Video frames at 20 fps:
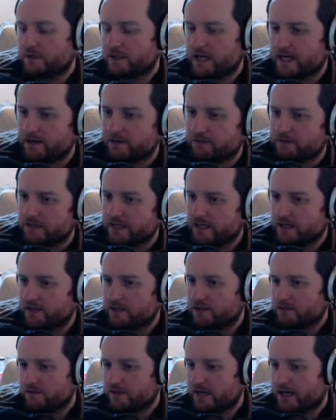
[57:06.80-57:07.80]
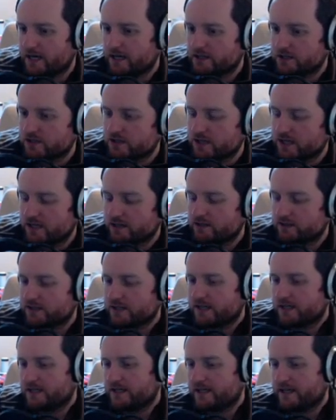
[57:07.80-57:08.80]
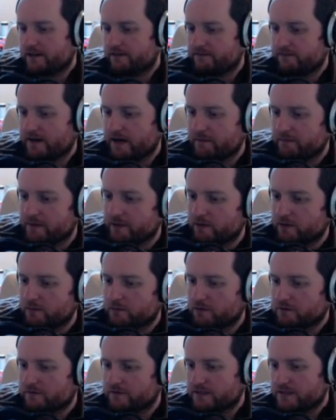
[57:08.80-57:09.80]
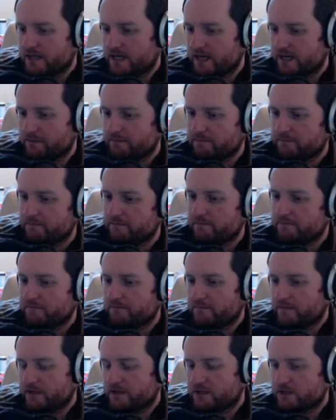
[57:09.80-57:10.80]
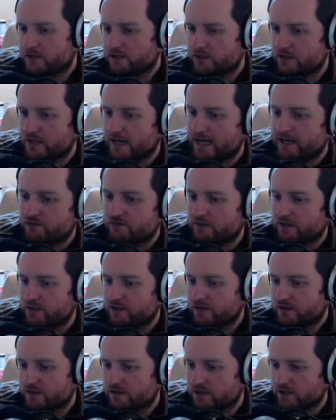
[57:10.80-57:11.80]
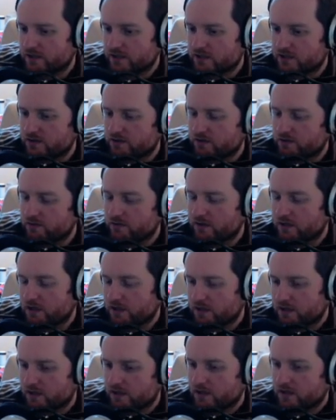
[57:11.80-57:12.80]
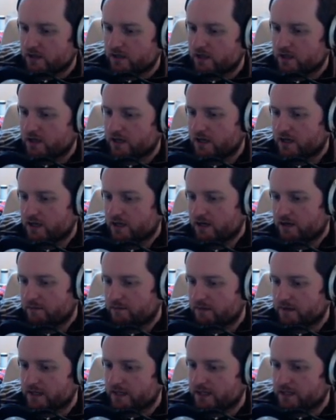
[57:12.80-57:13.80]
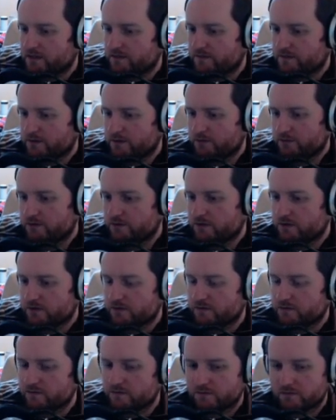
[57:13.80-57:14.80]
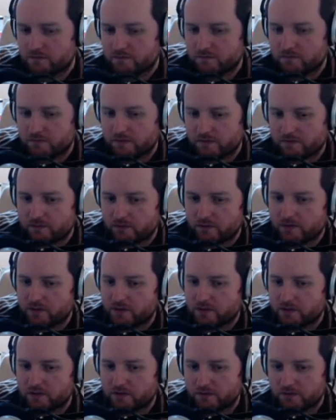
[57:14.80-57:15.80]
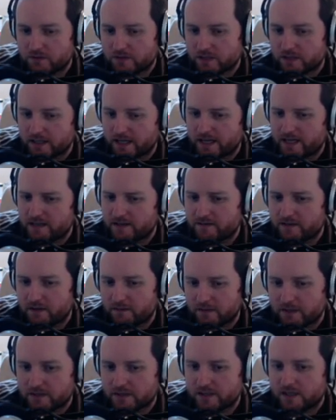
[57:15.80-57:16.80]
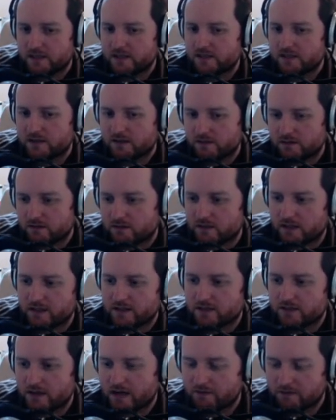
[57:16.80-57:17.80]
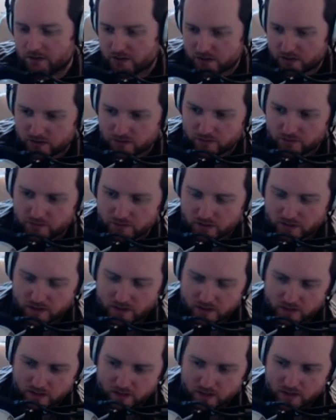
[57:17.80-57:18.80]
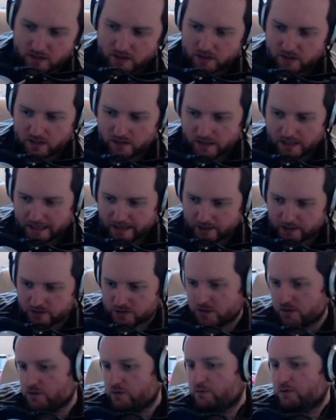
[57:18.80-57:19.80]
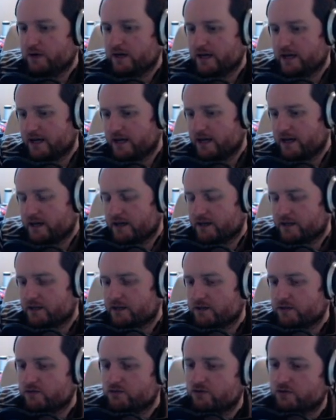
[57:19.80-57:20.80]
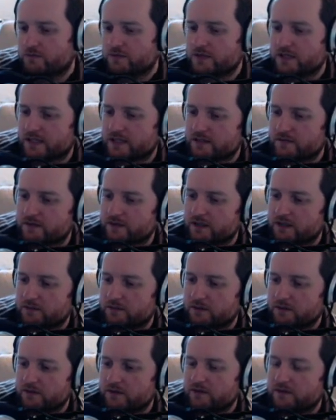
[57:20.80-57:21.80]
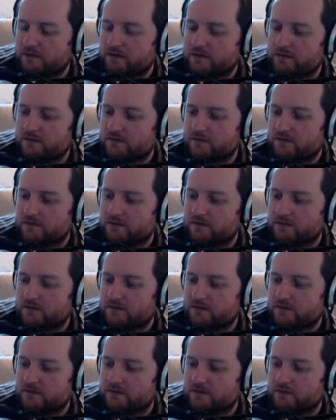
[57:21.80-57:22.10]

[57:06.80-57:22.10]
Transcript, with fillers: But I don't tend to do that. I just tend tend to let fat build up over time. It just naturally does as you um, eat foods before you're close to the end, if that makes sense. You know, like so I've got two I got two uh, drumsticks available.